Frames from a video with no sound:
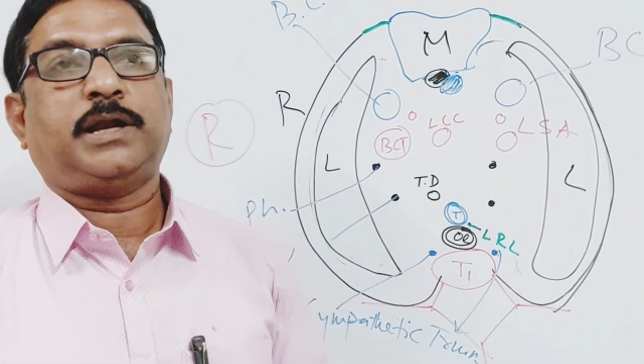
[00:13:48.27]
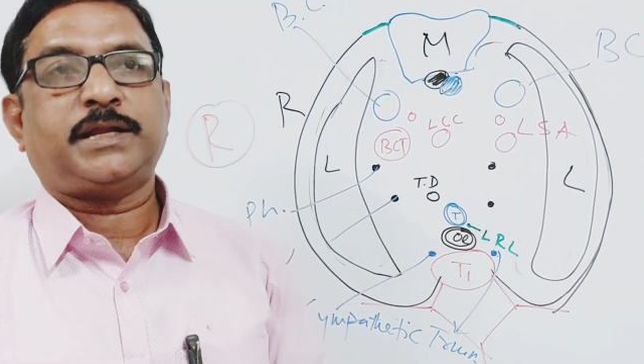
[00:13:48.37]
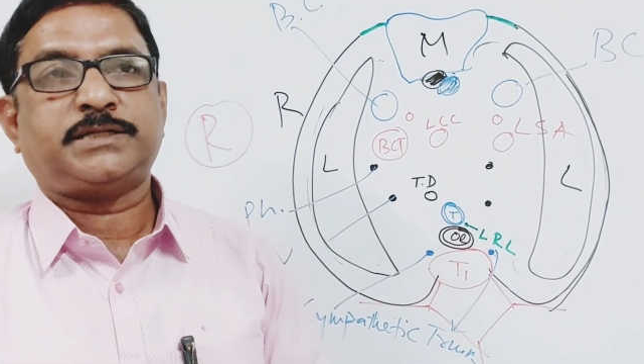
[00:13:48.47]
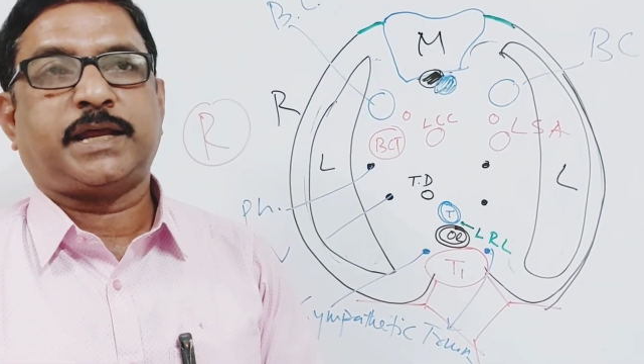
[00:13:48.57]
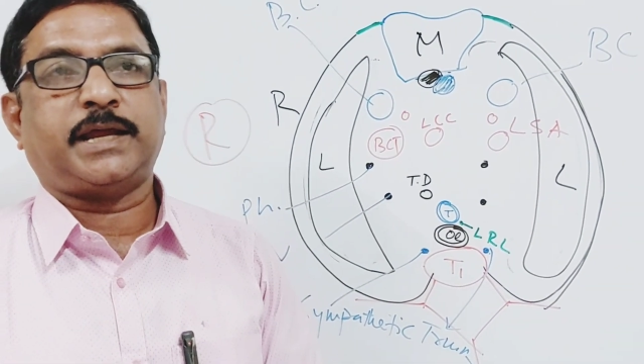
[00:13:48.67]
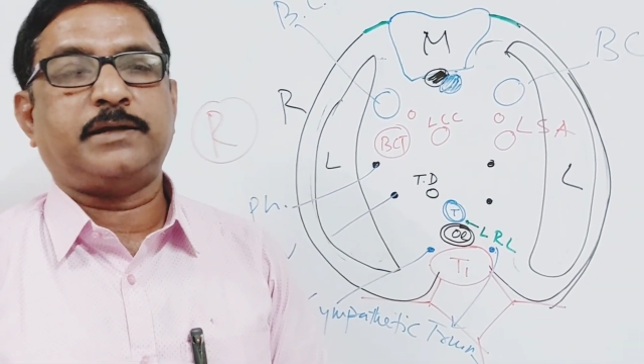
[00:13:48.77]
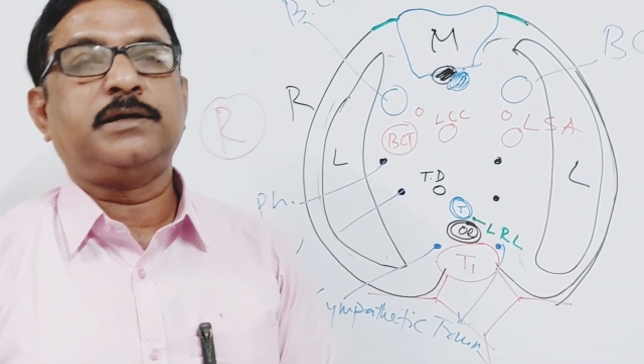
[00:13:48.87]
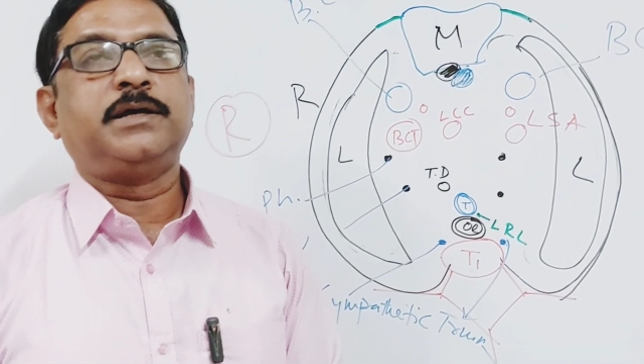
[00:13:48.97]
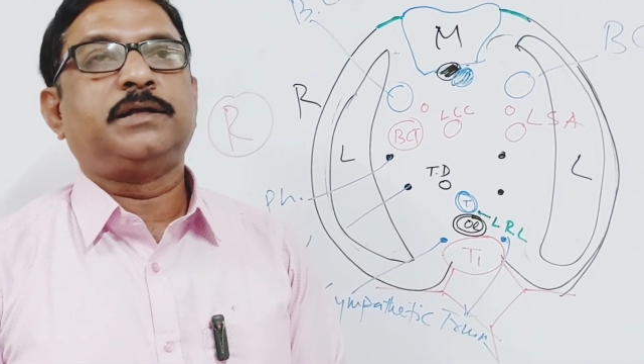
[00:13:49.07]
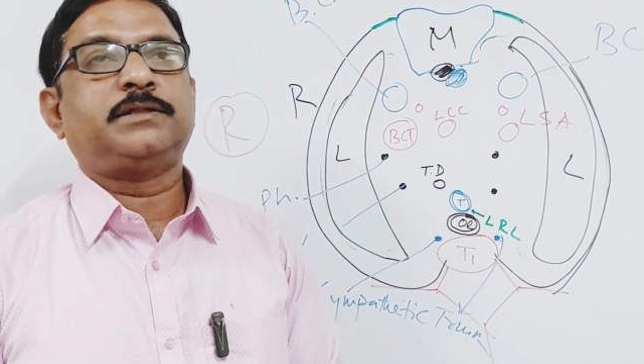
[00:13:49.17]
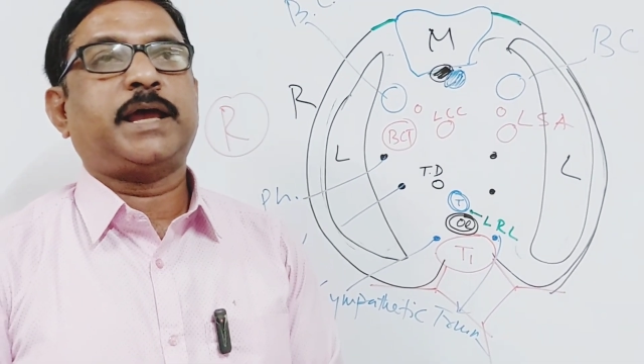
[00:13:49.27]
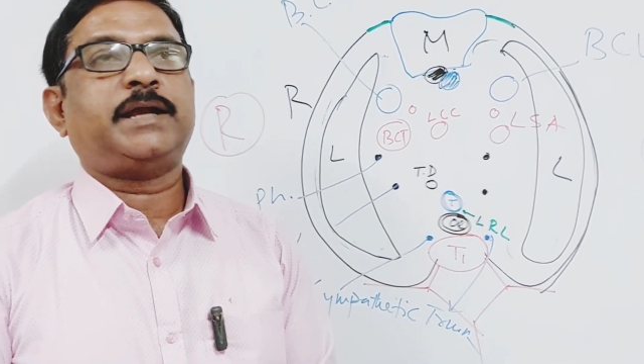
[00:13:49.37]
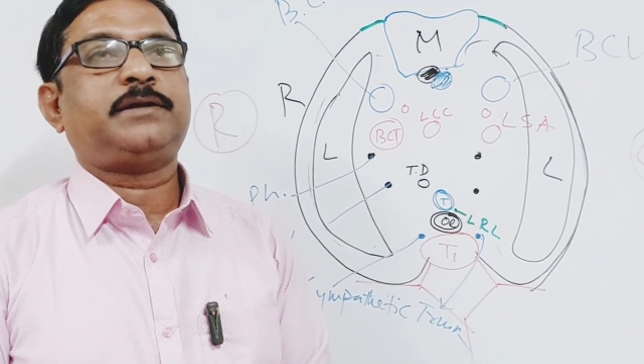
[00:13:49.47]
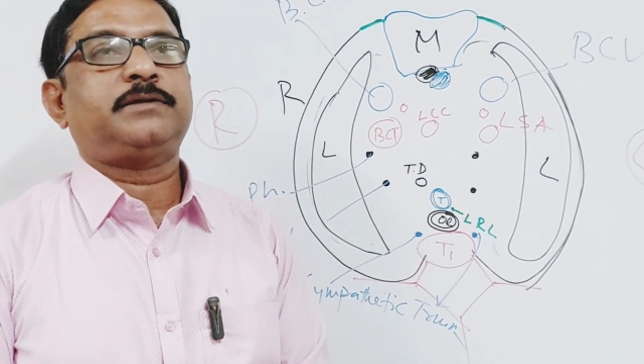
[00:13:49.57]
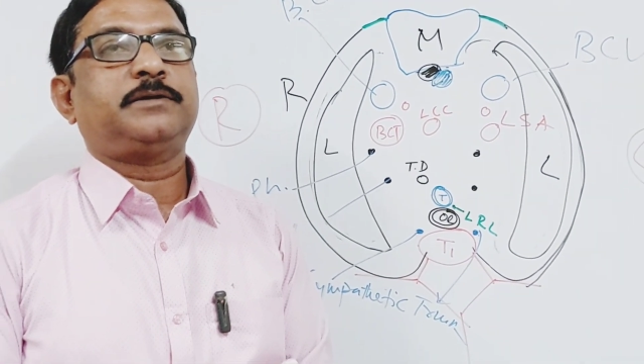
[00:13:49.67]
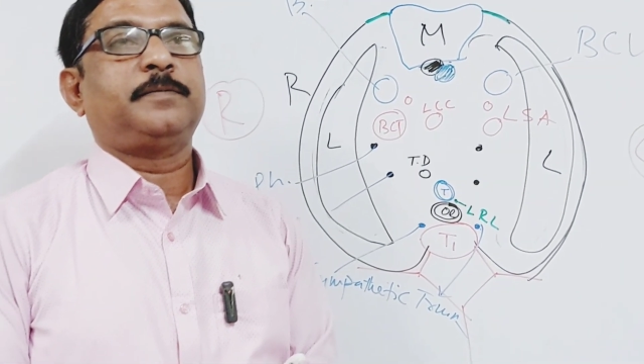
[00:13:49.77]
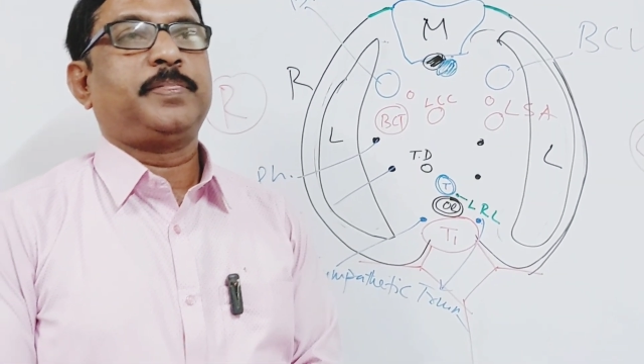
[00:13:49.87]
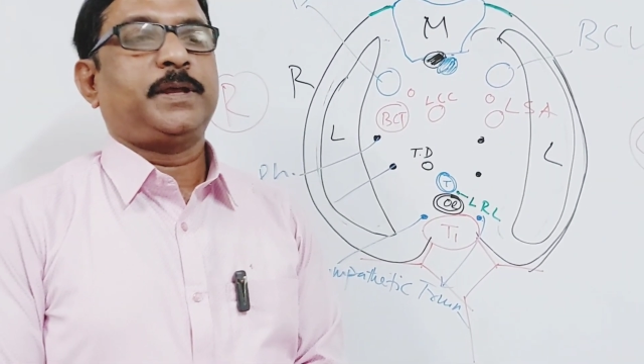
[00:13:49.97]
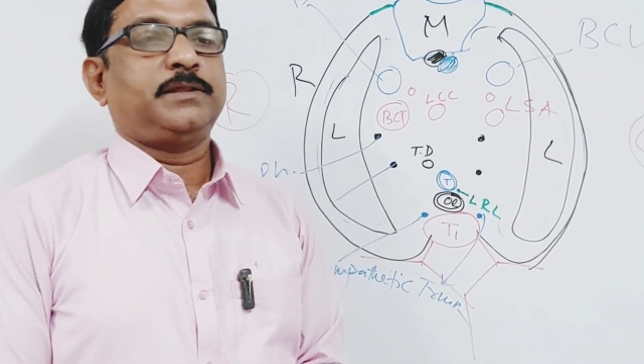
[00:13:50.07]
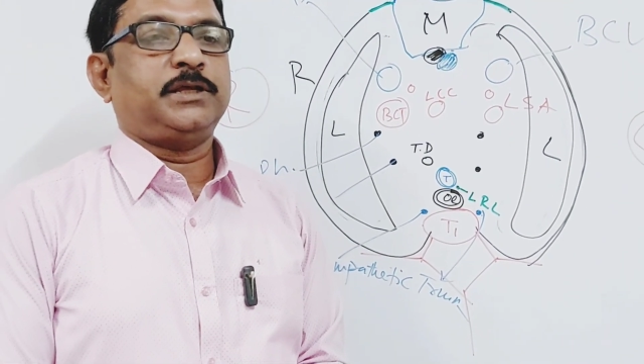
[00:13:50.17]
understand that
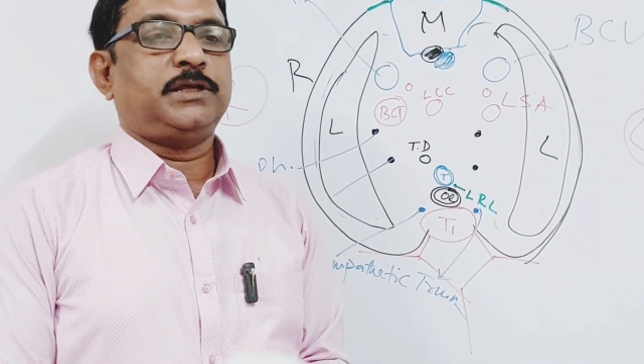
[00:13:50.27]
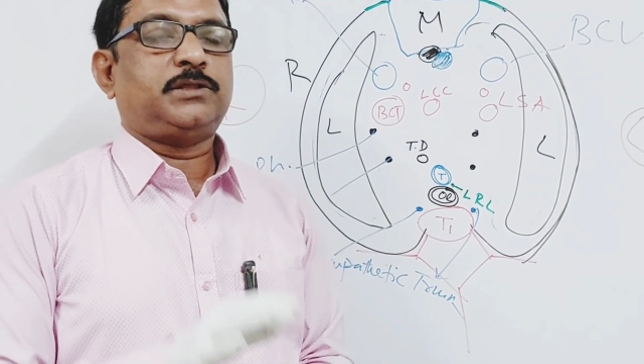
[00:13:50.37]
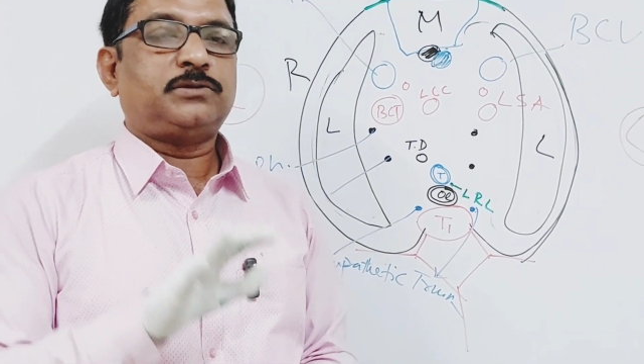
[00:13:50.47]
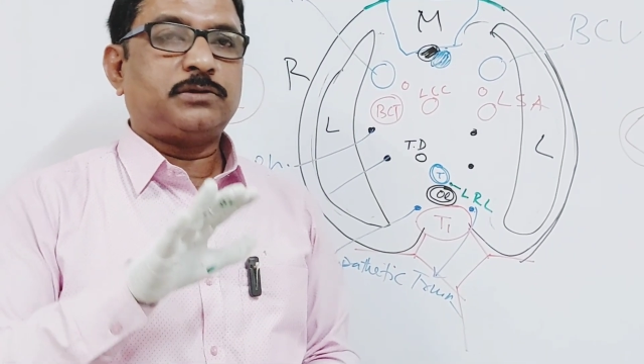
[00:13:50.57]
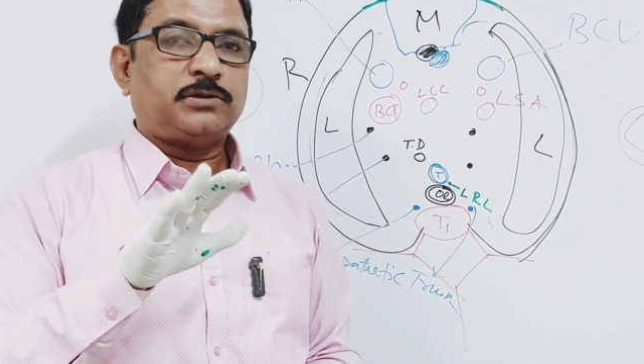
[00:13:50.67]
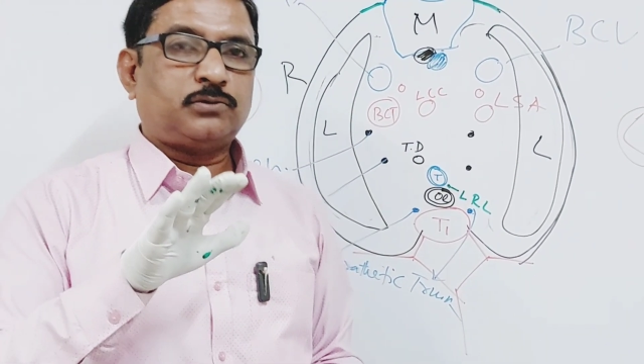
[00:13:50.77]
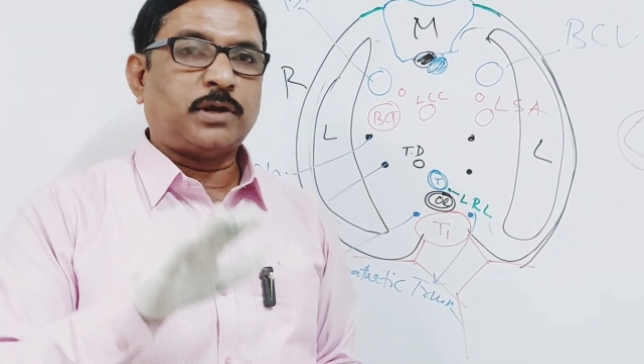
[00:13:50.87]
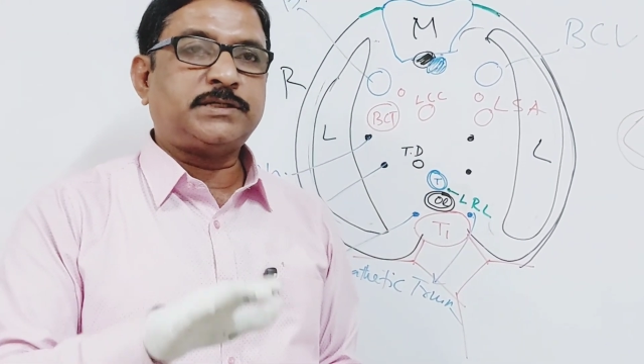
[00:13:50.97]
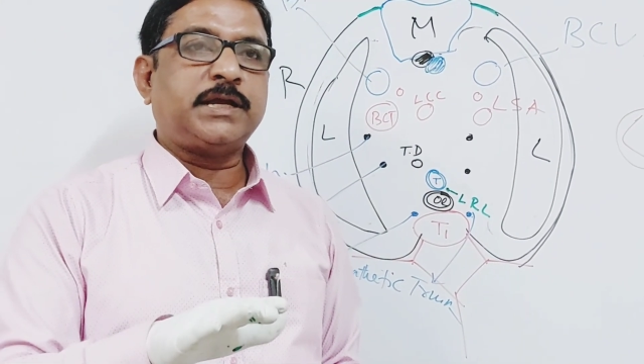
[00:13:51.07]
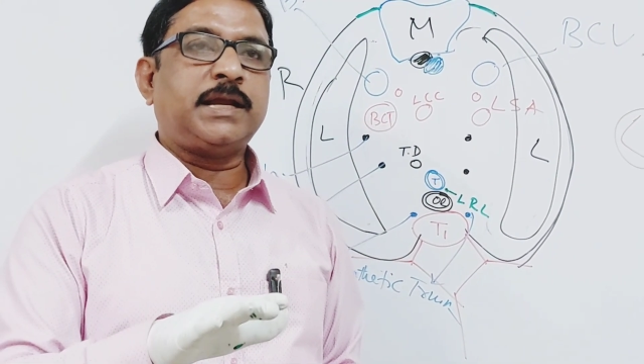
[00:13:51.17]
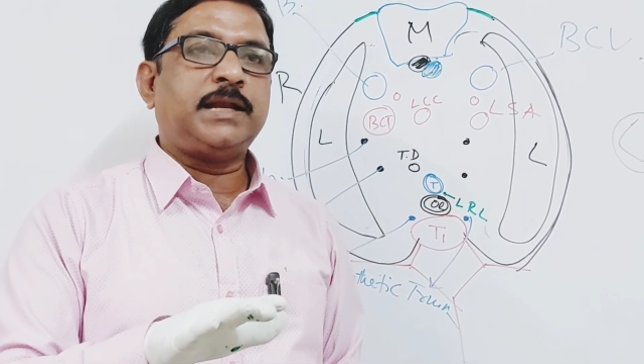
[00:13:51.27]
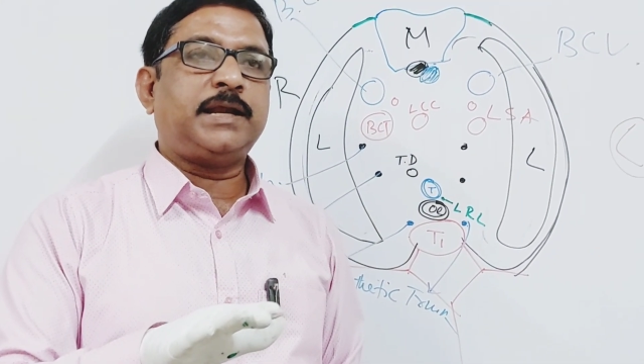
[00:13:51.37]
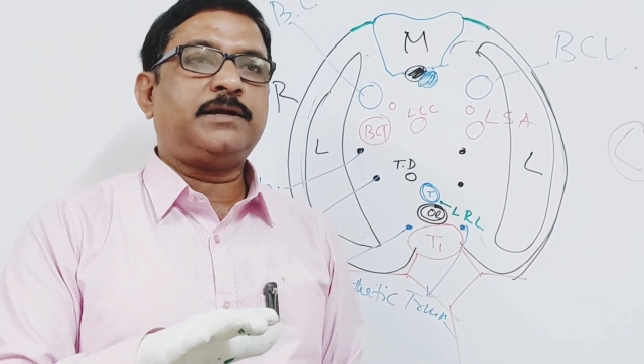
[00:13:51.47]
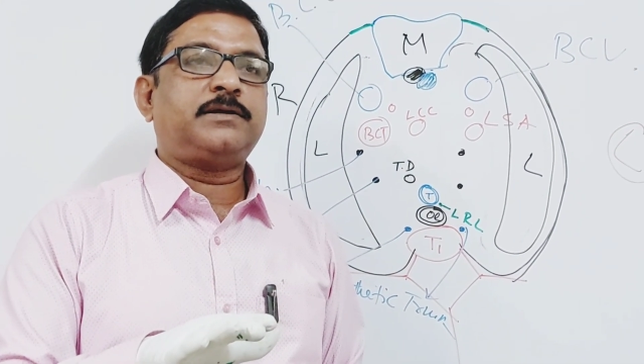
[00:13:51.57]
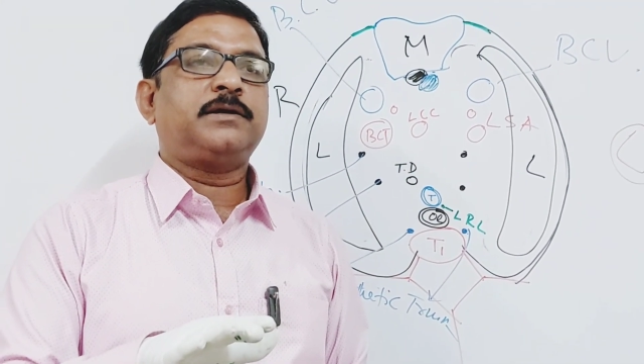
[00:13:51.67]
the thoracic inlet,